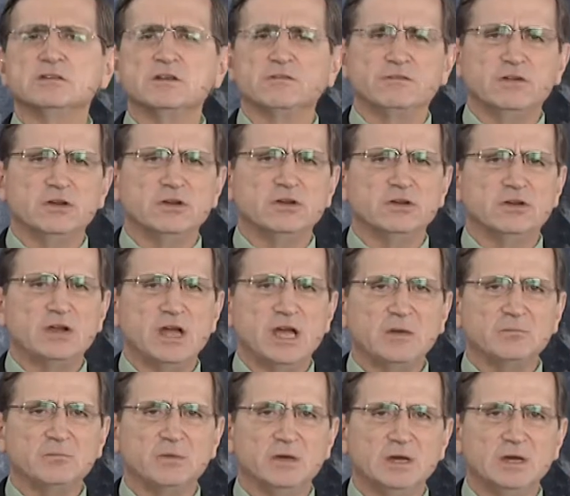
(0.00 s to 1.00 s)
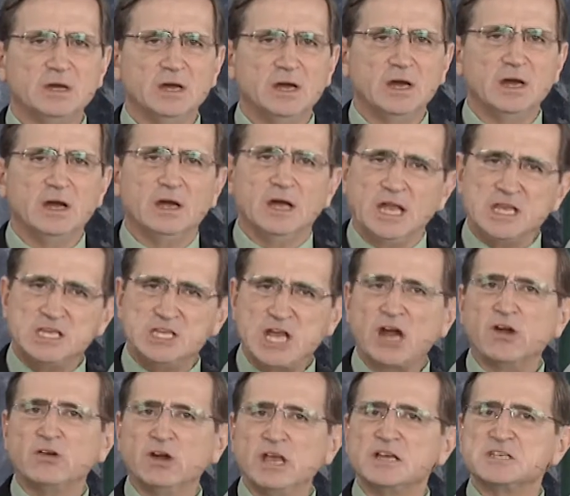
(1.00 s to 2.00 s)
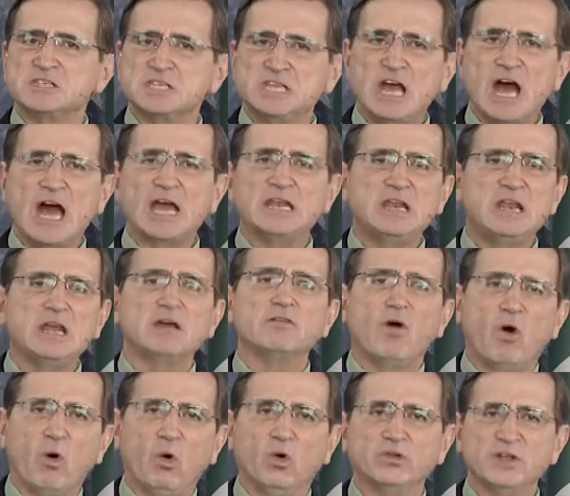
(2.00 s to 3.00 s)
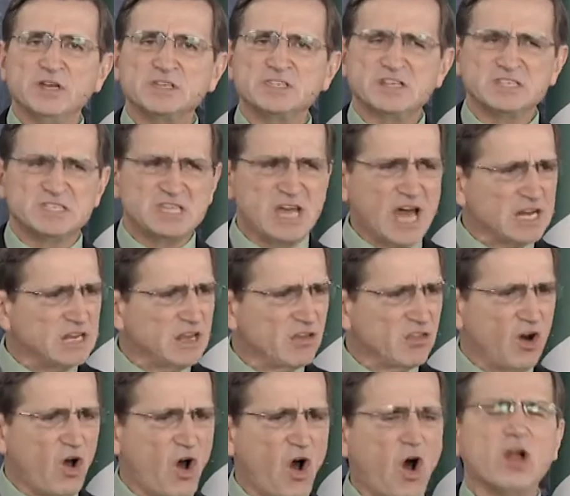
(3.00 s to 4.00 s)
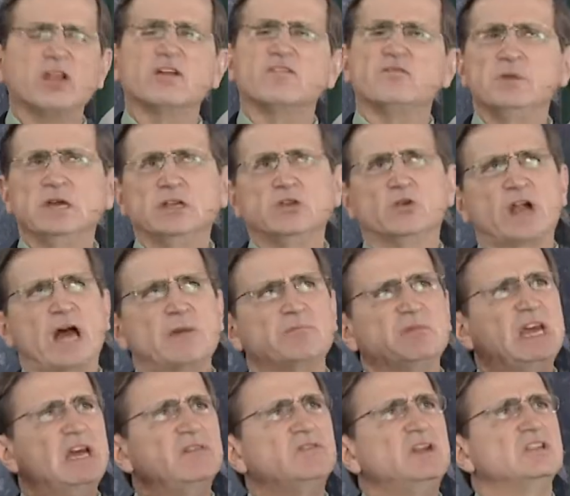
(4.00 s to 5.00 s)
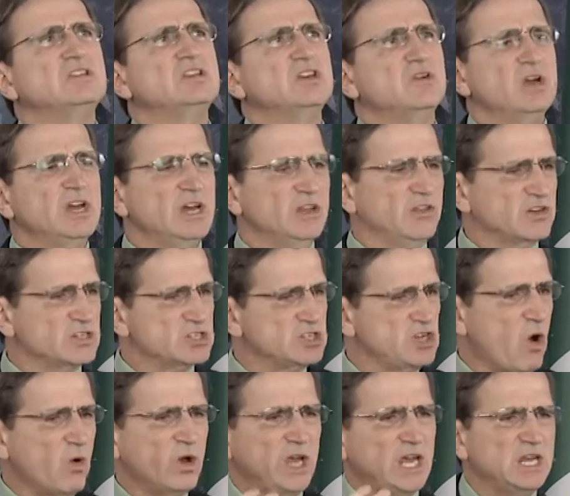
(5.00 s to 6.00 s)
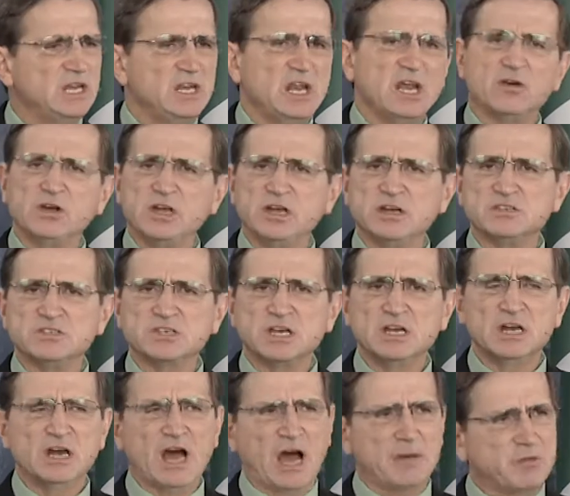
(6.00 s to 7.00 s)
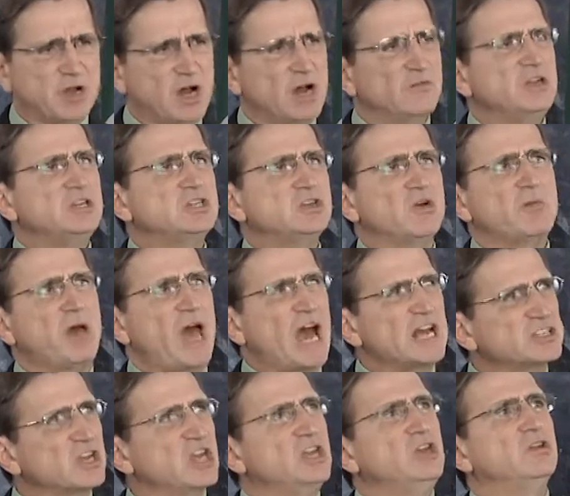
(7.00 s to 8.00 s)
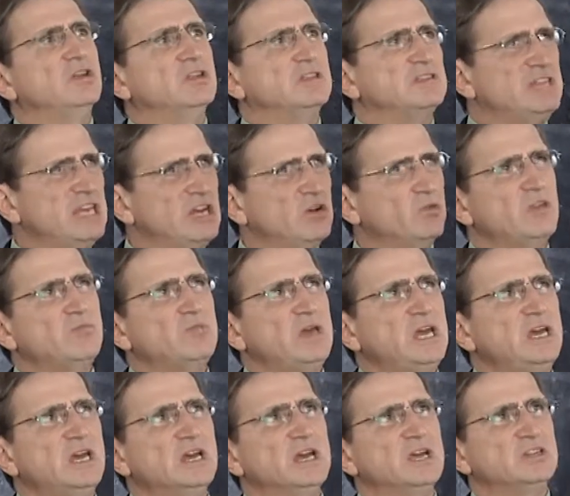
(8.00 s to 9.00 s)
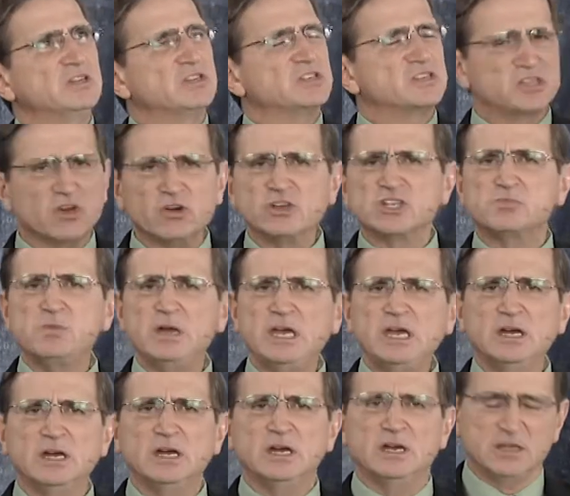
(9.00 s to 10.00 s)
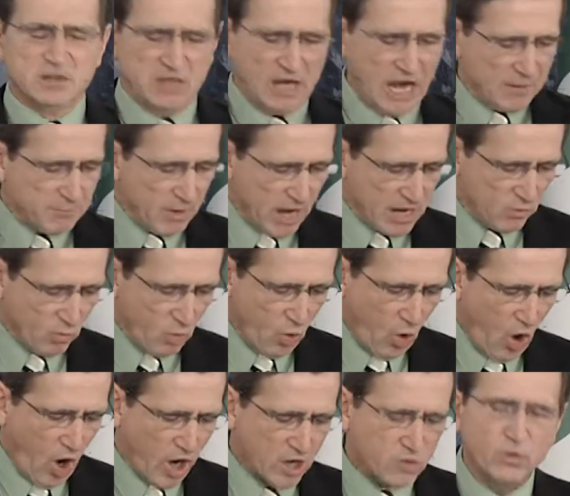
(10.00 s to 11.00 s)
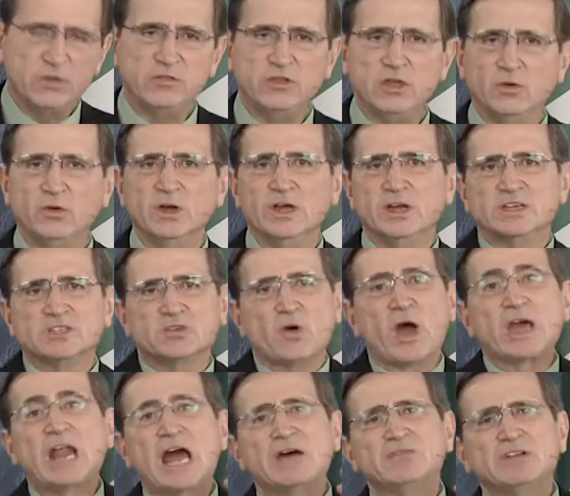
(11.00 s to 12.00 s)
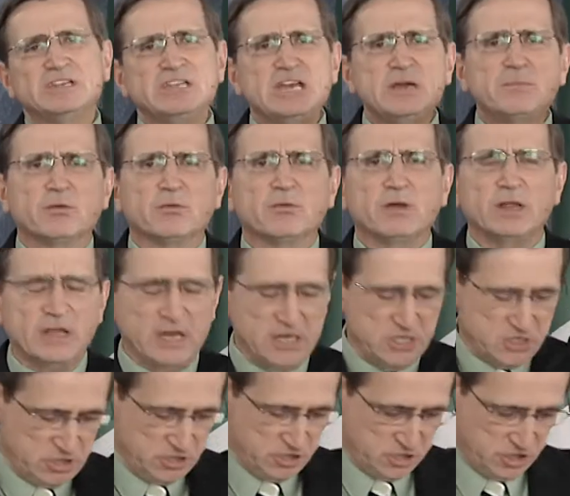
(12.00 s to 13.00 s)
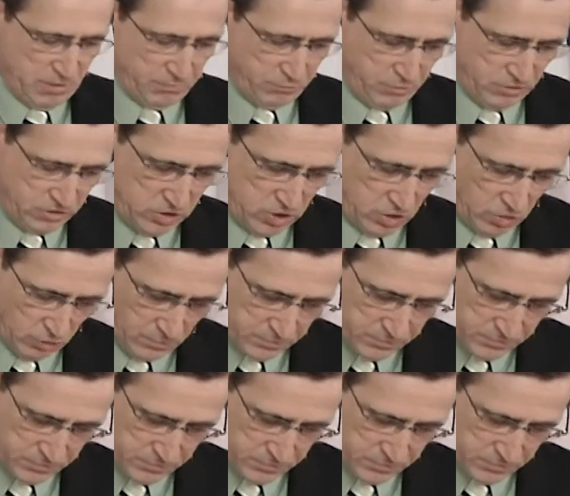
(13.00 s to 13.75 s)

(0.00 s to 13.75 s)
to fear your name. Integrity is the idea of wholeness. It's the idea that all of me, Lord, I'm giving it to you. There's no hidden areas. I'm coming to you. I'm asking you to deal with me, to search me, that I might walk with you so I can have a deeper relationship with you.